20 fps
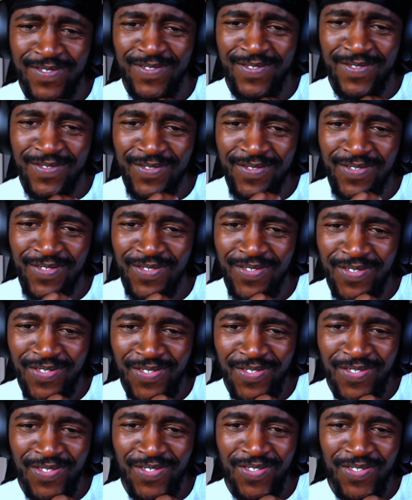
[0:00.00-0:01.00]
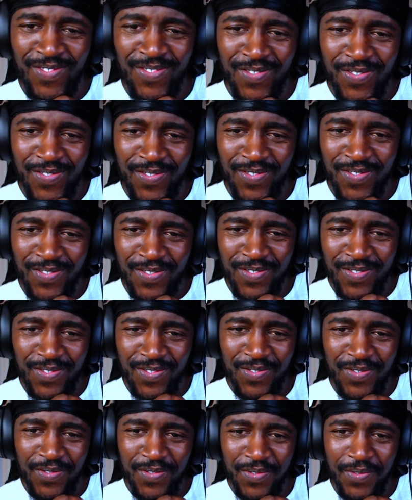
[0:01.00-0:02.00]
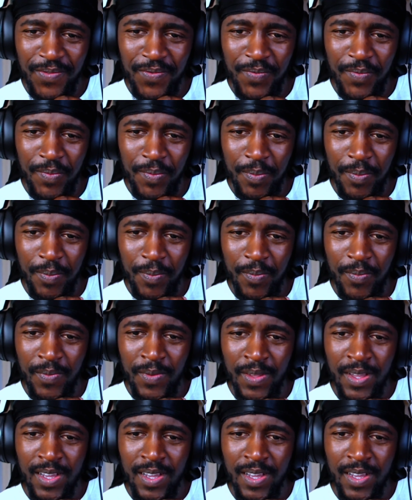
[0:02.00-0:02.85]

[no speech]